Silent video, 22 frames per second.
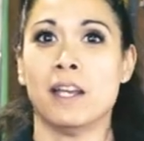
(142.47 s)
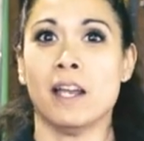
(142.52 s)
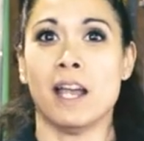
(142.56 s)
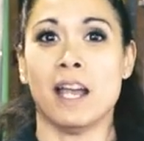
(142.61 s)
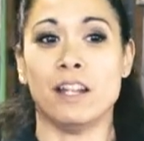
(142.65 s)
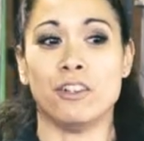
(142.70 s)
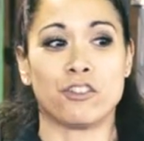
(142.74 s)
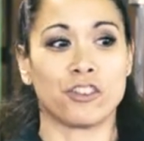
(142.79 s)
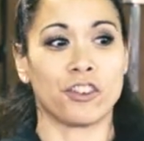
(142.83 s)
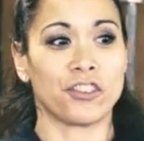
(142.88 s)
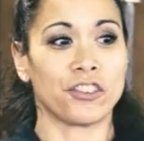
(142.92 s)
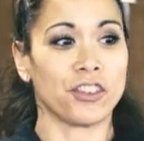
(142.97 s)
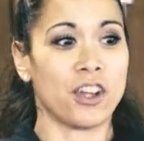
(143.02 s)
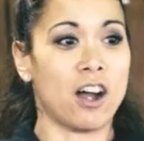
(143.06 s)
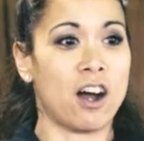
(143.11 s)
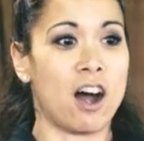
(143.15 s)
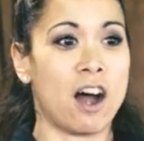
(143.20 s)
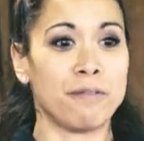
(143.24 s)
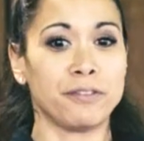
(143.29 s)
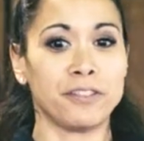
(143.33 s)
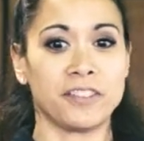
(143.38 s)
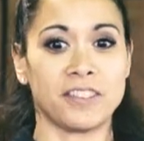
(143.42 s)
And just
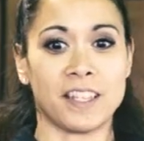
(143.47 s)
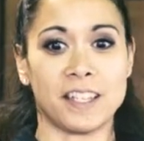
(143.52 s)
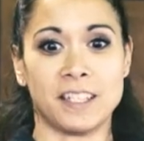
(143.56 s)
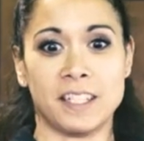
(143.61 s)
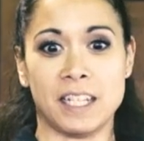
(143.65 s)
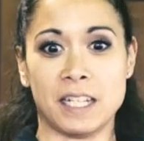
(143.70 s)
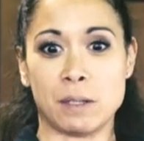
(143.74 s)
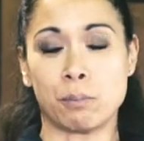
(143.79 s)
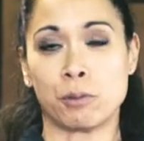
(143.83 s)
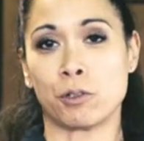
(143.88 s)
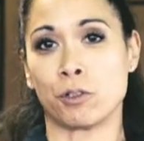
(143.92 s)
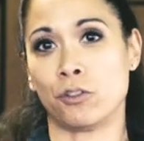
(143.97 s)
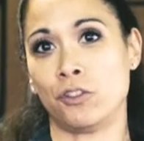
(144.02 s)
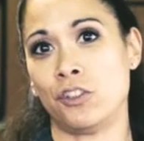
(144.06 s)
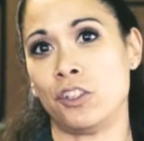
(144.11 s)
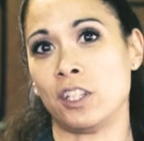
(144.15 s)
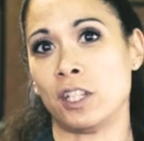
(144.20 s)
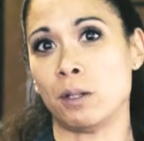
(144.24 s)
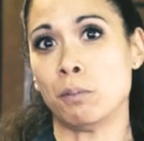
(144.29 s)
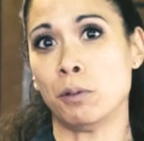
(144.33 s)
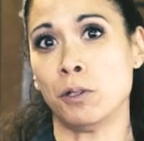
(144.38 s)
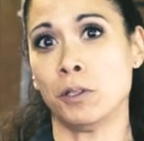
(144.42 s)
offsetting
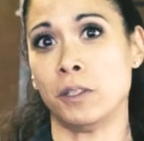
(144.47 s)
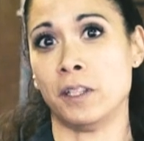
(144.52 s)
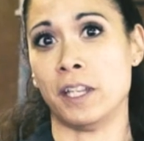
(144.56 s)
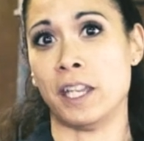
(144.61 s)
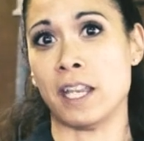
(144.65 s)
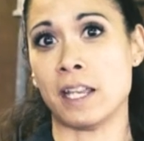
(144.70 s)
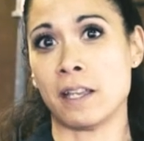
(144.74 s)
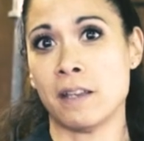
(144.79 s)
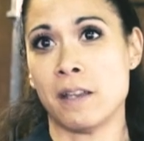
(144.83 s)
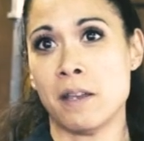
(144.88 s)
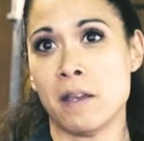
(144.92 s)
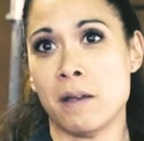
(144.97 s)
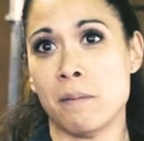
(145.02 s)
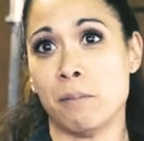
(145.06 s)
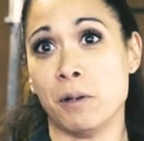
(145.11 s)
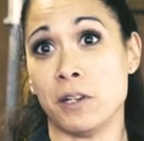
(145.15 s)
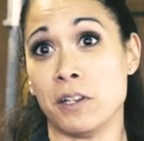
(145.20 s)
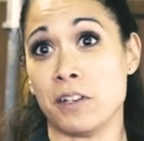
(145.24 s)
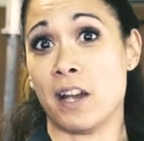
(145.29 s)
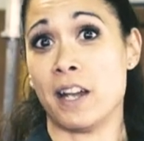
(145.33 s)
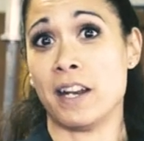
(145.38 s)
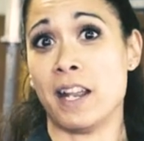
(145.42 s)
pushing and pulling,
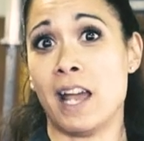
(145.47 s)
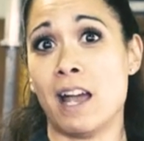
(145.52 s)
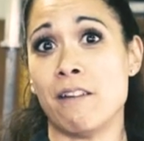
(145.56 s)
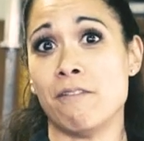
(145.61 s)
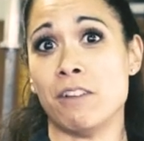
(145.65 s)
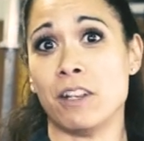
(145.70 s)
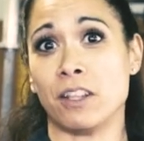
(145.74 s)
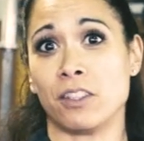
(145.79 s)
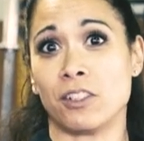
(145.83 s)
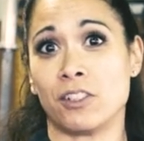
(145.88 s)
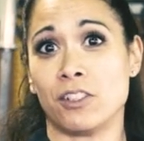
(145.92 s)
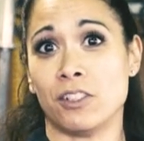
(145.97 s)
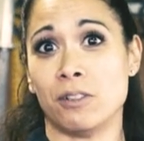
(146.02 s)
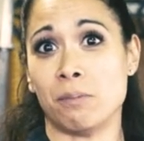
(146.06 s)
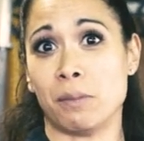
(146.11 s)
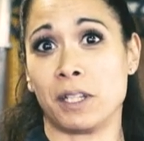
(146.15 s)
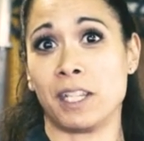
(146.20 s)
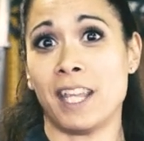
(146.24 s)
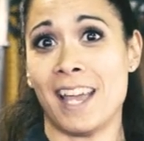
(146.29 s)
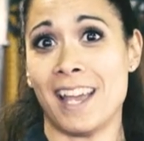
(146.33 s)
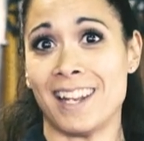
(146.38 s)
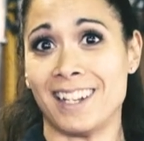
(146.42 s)
but not having the good
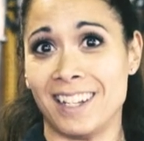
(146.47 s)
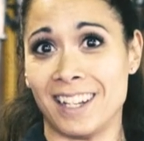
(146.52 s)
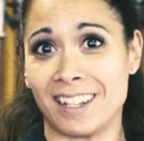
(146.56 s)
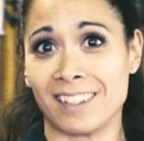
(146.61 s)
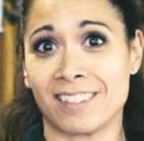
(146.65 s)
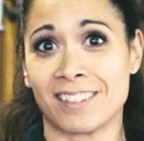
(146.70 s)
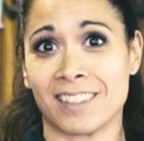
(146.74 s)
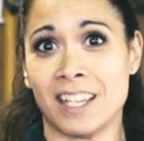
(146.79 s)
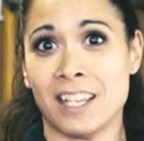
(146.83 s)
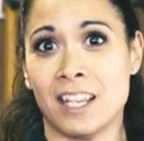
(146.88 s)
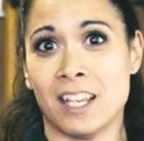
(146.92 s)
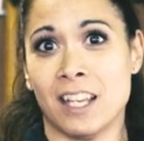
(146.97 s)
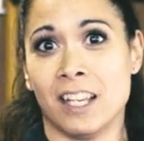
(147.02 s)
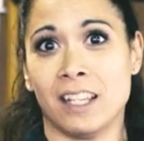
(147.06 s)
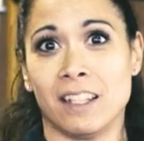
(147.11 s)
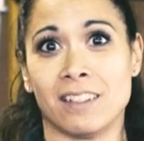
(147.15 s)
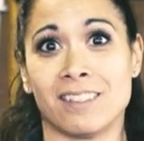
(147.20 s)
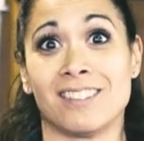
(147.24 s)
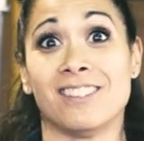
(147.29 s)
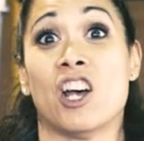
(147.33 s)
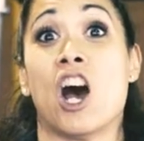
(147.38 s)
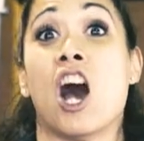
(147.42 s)
mechanics,
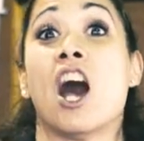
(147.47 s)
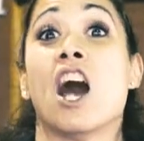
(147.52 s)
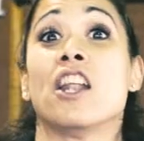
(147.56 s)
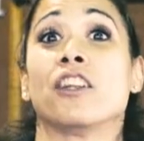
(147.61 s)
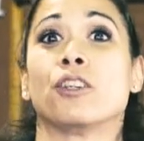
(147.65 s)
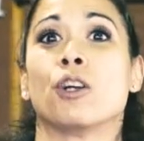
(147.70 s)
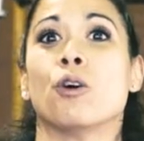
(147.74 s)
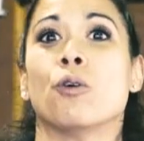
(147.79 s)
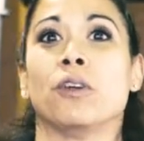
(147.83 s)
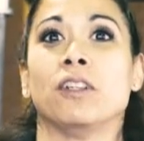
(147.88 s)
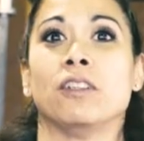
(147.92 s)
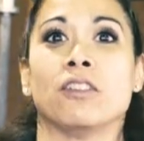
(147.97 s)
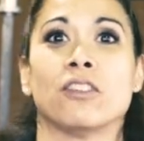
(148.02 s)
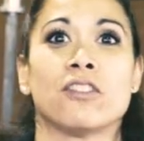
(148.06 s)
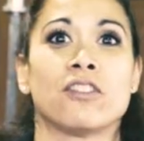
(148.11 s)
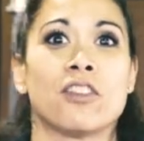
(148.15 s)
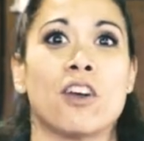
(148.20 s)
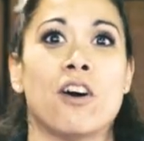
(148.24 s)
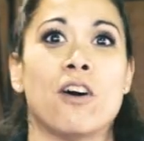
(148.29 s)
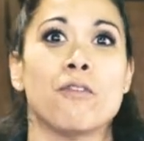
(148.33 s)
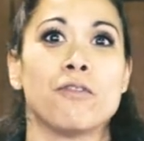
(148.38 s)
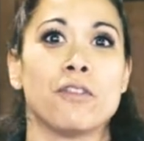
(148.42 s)
is not going to
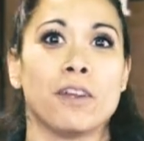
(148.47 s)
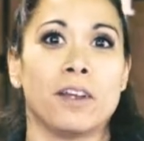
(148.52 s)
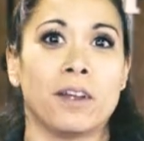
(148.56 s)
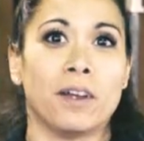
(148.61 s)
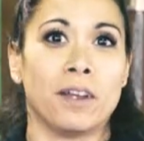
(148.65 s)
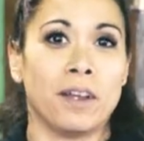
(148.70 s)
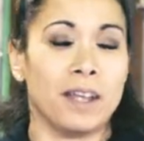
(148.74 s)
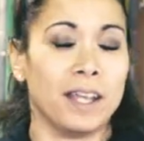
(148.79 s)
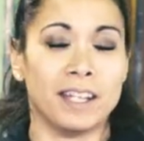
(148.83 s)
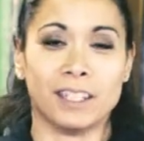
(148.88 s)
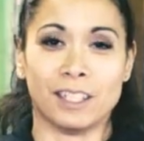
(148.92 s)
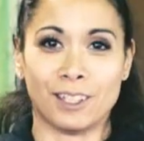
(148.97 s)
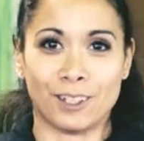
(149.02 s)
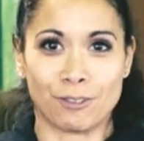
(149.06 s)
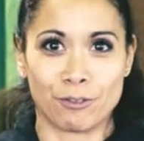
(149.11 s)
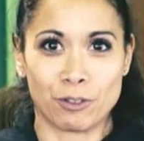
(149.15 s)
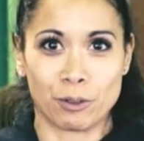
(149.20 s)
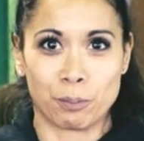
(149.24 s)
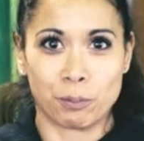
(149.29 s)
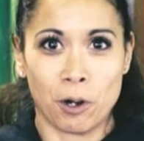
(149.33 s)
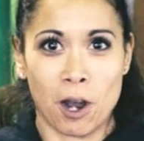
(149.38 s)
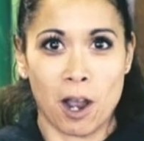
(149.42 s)
solve any
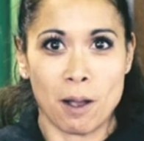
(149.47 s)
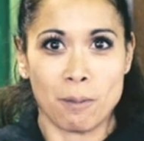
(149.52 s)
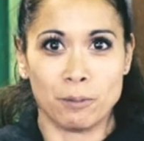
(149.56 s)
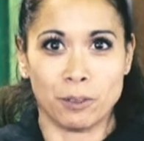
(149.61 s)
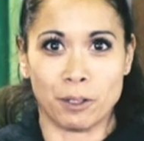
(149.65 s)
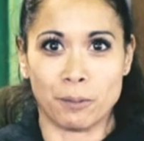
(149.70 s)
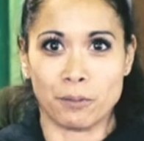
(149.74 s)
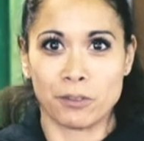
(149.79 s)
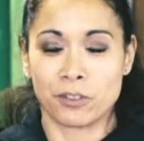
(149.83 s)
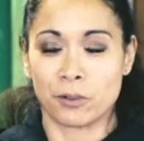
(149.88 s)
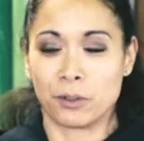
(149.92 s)
of the problems.